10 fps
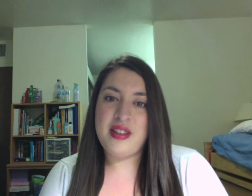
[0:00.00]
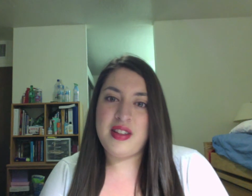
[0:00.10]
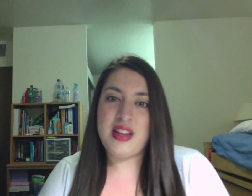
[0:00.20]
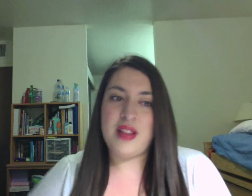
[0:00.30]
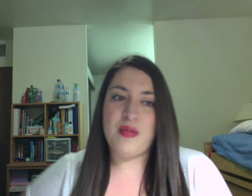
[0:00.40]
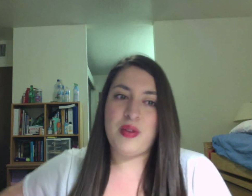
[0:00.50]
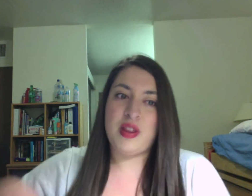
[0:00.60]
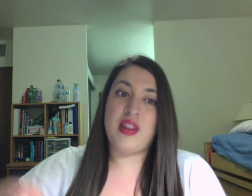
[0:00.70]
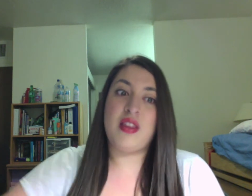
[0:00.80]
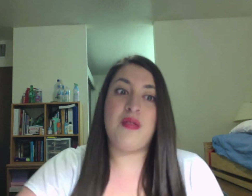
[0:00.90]
and with
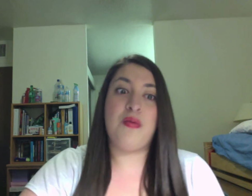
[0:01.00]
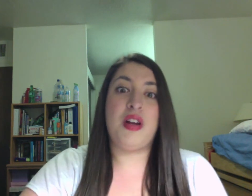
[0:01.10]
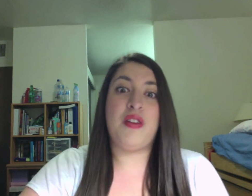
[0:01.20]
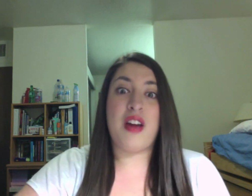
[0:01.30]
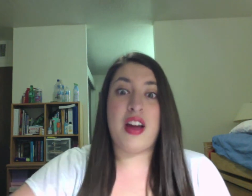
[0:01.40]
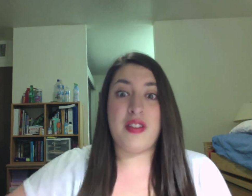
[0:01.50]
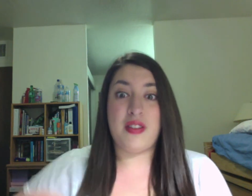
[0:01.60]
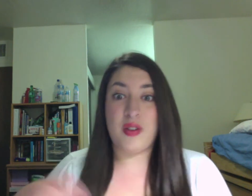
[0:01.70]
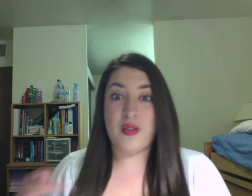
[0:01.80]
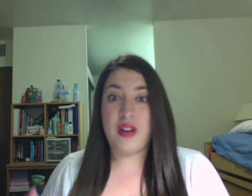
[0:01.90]
whatever I have
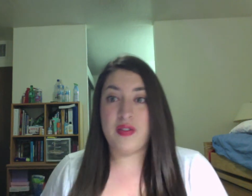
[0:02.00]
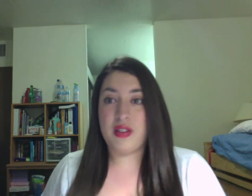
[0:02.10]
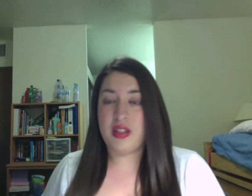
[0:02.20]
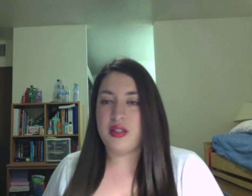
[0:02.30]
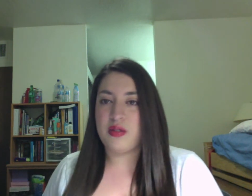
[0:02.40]
left over after like